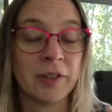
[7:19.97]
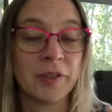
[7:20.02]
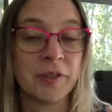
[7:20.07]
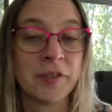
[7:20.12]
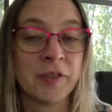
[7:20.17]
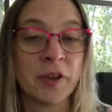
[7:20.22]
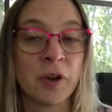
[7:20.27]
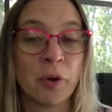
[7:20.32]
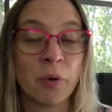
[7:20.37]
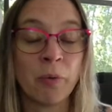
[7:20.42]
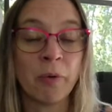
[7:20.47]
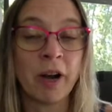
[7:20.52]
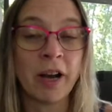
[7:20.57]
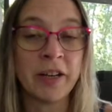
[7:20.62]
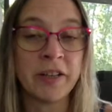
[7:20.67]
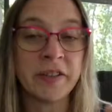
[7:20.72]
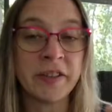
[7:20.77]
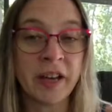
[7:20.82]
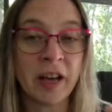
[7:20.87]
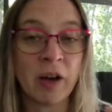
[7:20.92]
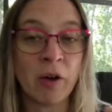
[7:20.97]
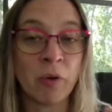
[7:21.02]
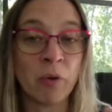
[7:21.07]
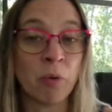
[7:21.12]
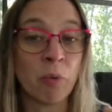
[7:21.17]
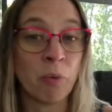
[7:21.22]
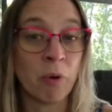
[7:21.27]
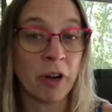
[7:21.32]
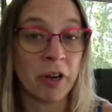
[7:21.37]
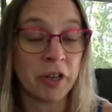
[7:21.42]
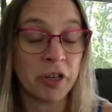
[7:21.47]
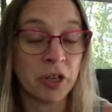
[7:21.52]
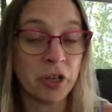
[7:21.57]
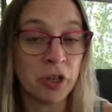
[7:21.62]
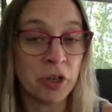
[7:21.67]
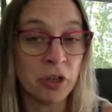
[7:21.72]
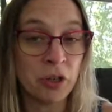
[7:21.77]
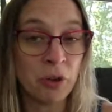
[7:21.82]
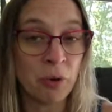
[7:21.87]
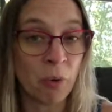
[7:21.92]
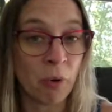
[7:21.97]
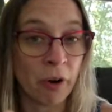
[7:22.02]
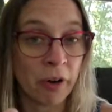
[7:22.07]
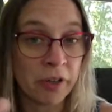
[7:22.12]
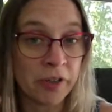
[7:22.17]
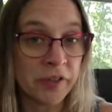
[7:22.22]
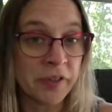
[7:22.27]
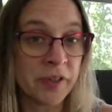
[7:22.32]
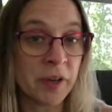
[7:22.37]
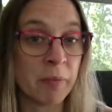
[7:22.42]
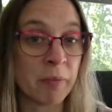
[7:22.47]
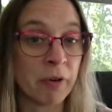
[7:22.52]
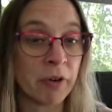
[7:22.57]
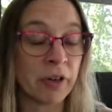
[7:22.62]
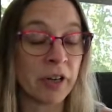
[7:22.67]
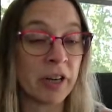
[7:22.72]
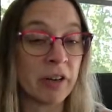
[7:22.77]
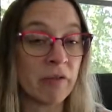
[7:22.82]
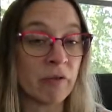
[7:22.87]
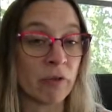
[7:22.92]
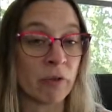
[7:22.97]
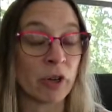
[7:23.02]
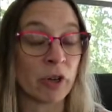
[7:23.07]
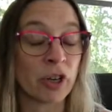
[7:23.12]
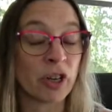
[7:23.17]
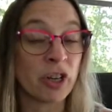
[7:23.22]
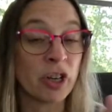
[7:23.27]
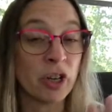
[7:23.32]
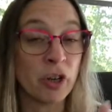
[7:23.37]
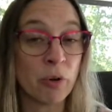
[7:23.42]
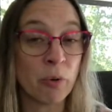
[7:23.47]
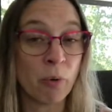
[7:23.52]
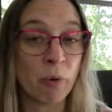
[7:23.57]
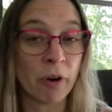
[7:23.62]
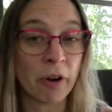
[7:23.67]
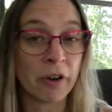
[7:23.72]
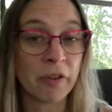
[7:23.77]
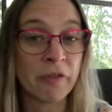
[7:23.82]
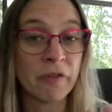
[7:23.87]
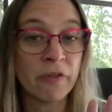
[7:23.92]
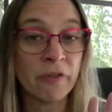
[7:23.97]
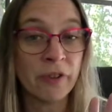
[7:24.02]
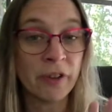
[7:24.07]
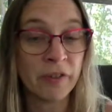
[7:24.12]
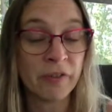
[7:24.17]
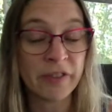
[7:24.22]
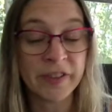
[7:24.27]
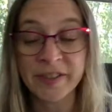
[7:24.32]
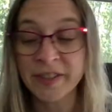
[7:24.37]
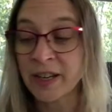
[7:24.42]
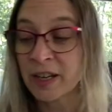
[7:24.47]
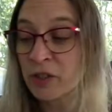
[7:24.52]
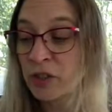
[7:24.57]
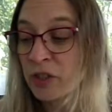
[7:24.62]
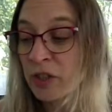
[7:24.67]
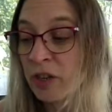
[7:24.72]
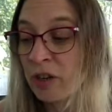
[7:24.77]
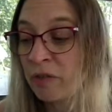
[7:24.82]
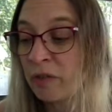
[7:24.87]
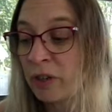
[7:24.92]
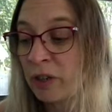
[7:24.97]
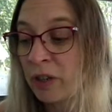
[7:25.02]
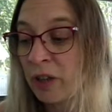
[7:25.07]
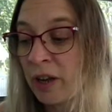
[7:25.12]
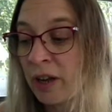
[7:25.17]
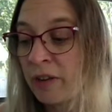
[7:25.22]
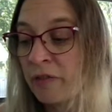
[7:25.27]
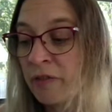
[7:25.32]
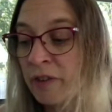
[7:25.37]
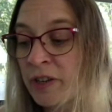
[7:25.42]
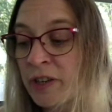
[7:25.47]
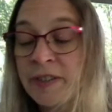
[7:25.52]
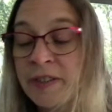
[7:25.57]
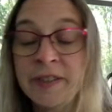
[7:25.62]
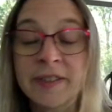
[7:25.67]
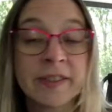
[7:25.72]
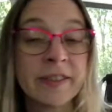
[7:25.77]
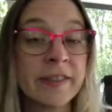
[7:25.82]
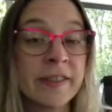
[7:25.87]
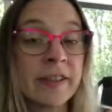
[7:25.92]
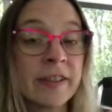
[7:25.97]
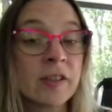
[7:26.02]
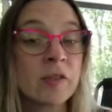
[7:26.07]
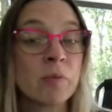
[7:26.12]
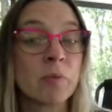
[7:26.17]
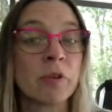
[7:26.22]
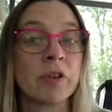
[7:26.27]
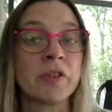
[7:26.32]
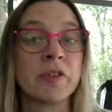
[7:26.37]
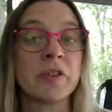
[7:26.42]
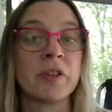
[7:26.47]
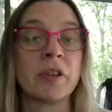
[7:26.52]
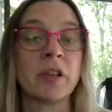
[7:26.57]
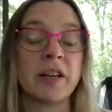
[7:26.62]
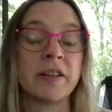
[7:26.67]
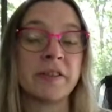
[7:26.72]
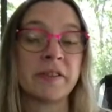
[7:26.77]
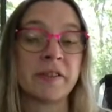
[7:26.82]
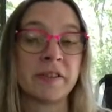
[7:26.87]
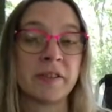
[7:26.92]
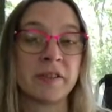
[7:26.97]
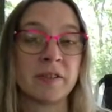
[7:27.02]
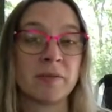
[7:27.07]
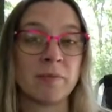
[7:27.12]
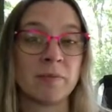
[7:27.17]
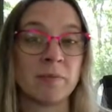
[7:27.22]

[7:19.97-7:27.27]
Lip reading: So write down what your summary for your 5th section of your life is, 6 words or less.